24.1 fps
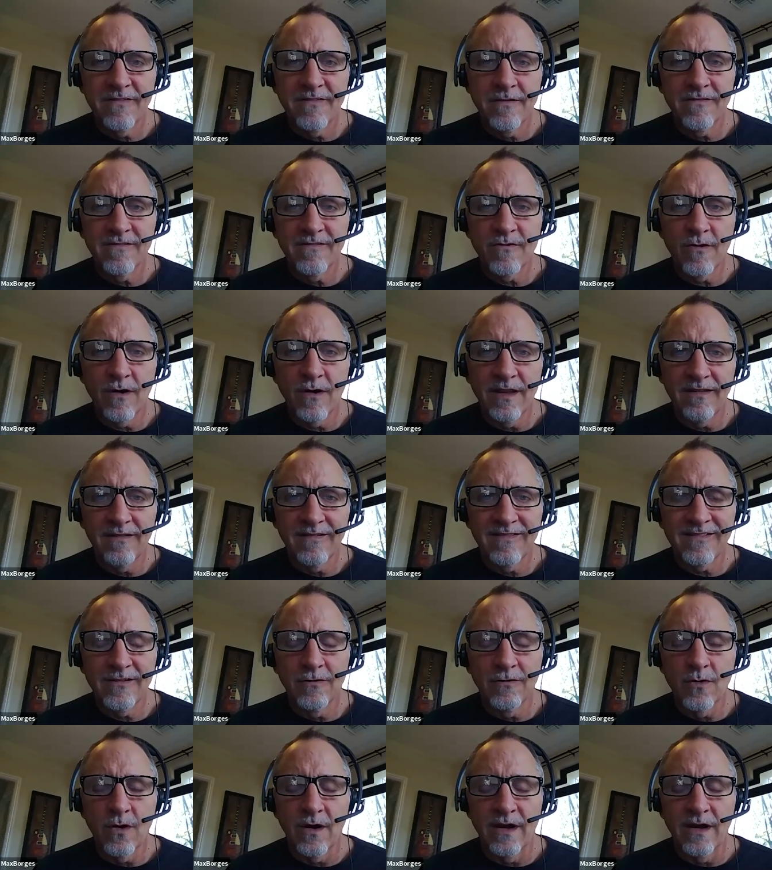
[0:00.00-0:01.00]
there's quite
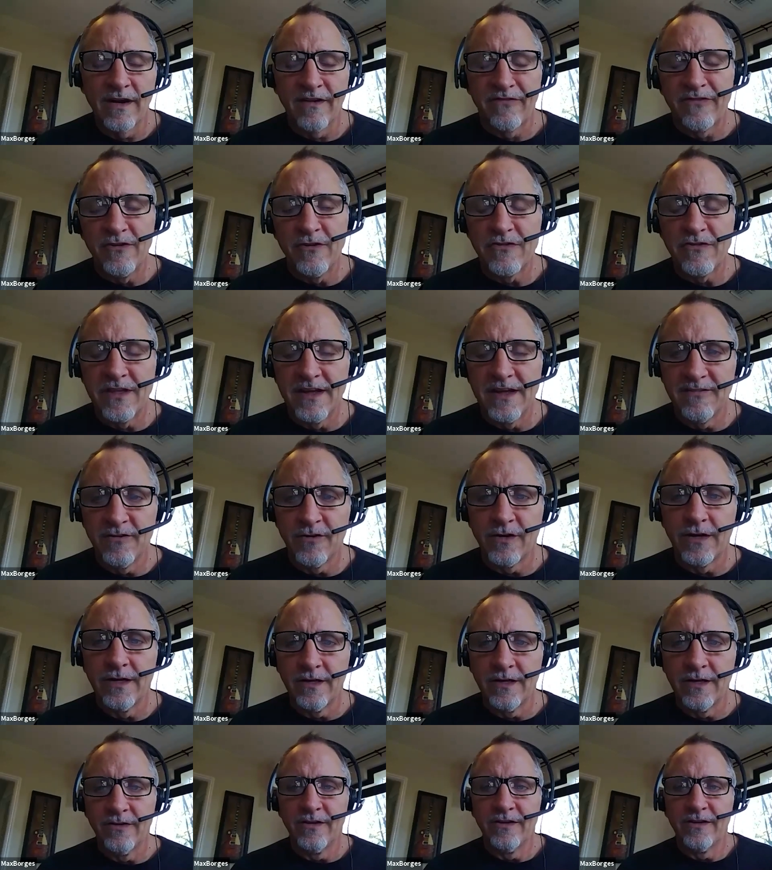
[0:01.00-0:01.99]
still quite a few things you
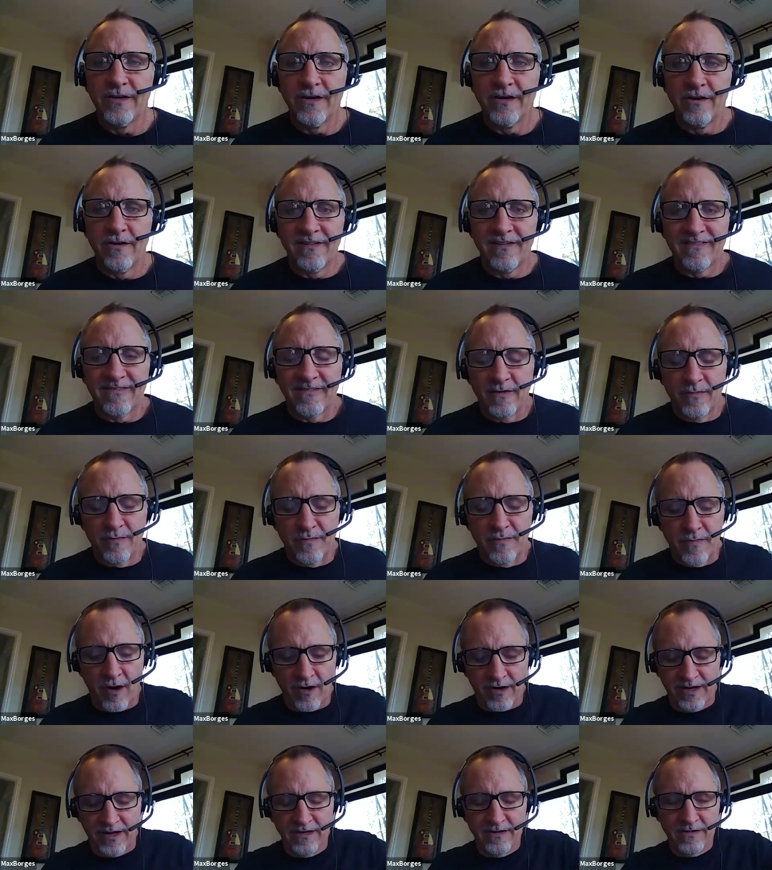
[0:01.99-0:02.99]
can do. You can go to the
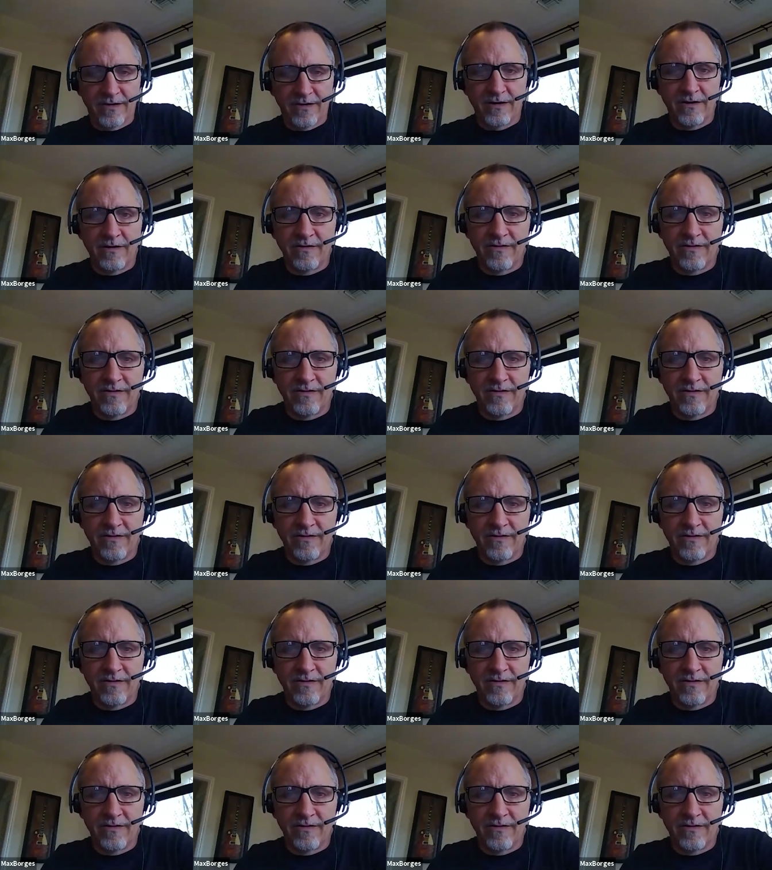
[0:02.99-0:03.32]
supermarket, you can go to